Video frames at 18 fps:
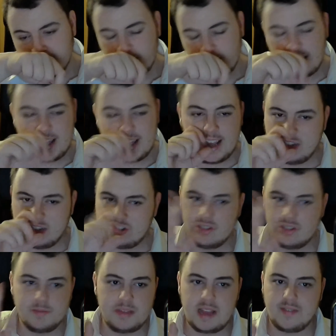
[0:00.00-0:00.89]
Age
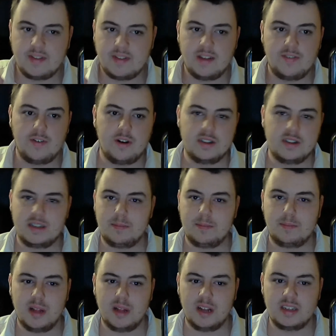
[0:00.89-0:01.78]
group, definitely 40
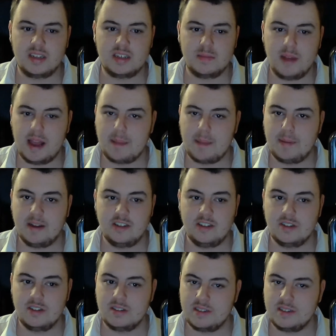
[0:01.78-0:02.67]
plus, in my
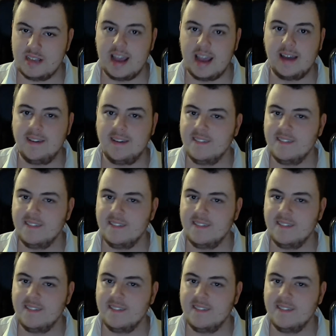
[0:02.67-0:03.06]
opinion. Yeah.